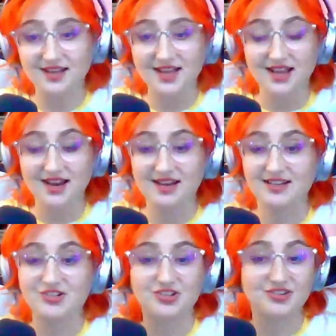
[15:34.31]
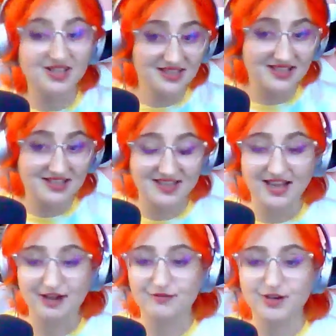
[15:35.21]
And underneath it, they
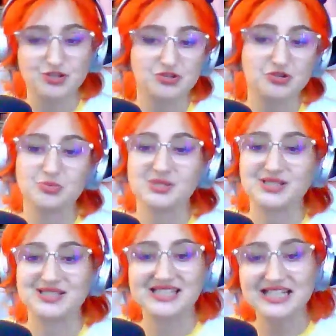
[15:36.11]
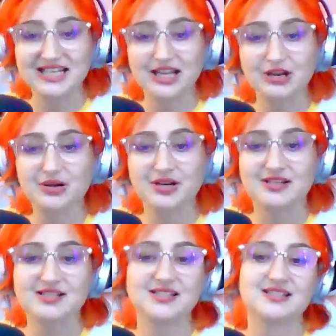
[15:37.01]
have restrooms and seating
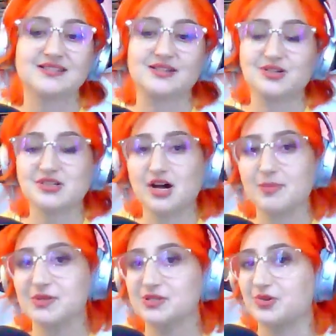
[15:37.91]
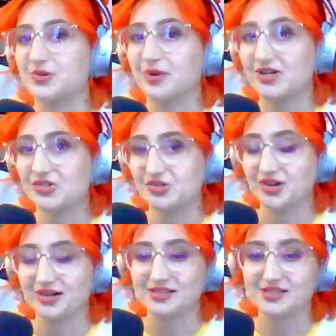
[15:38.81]
areas. And then on top is where the
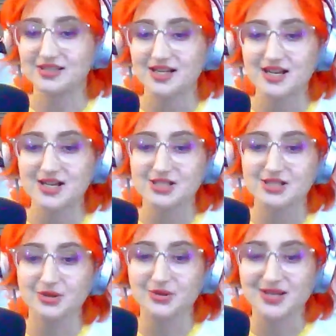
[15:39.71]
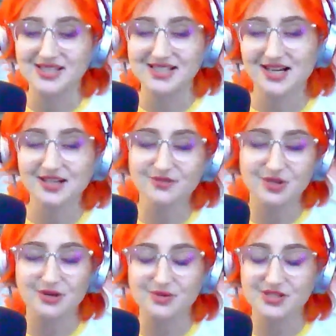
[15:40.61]
restaurant is. So that's kind of what
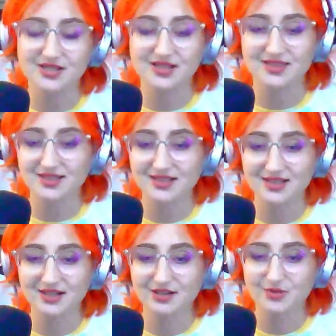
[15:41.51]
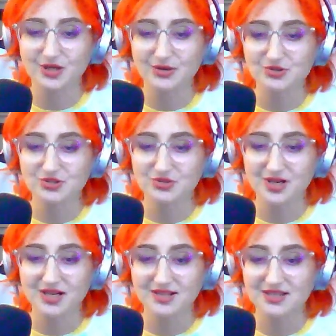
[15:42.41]
I was thinking of when I was
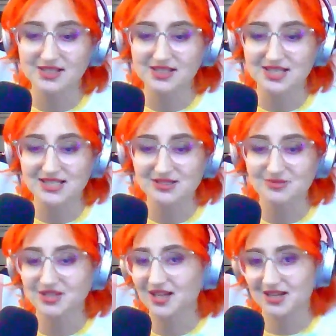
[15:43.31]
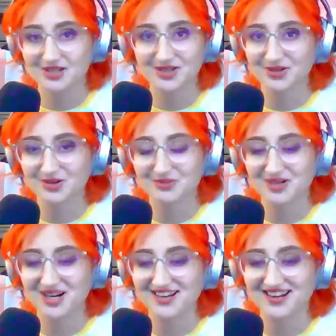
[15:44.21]
creating this. I didn't really execute it right.